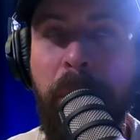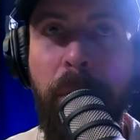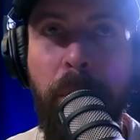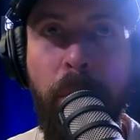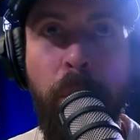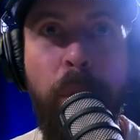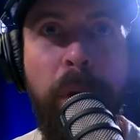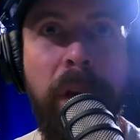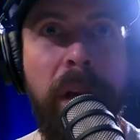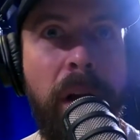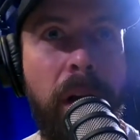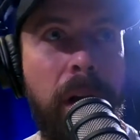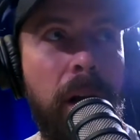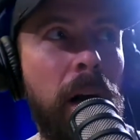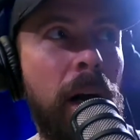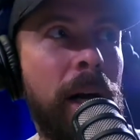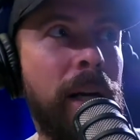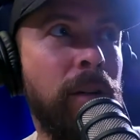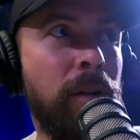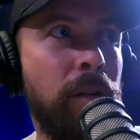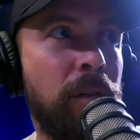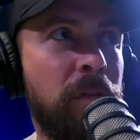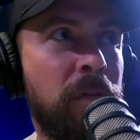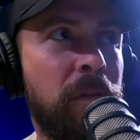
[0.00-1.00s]
we are
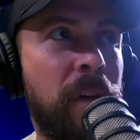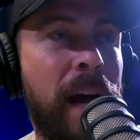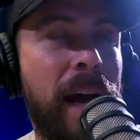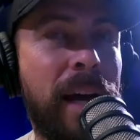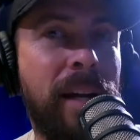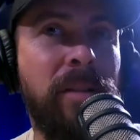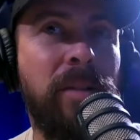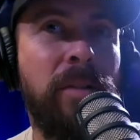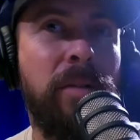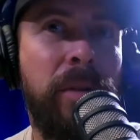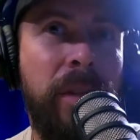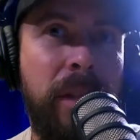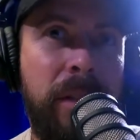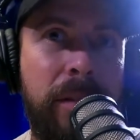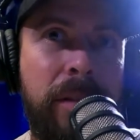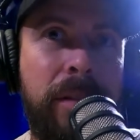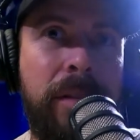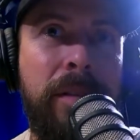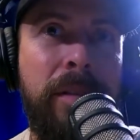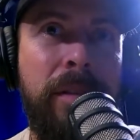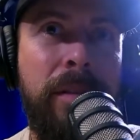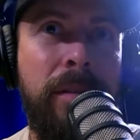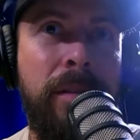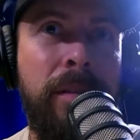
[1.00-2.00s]
idol
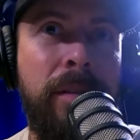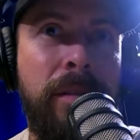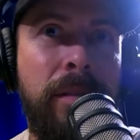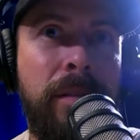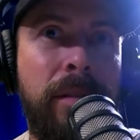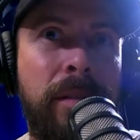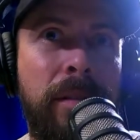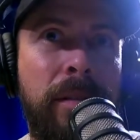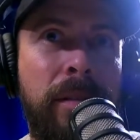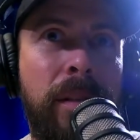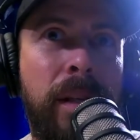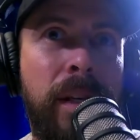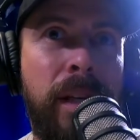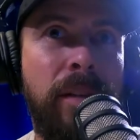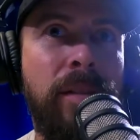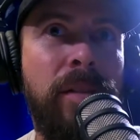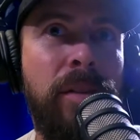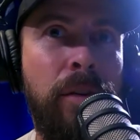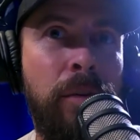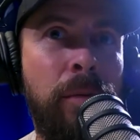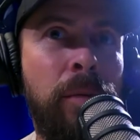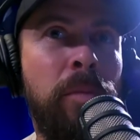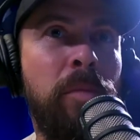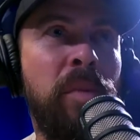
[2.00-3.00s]
factories. Like as
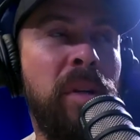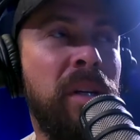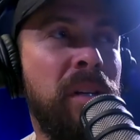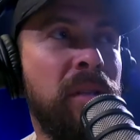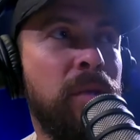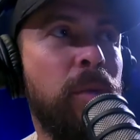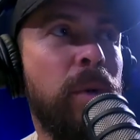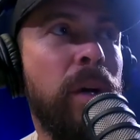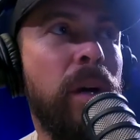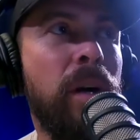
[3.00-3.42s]
human beings, we are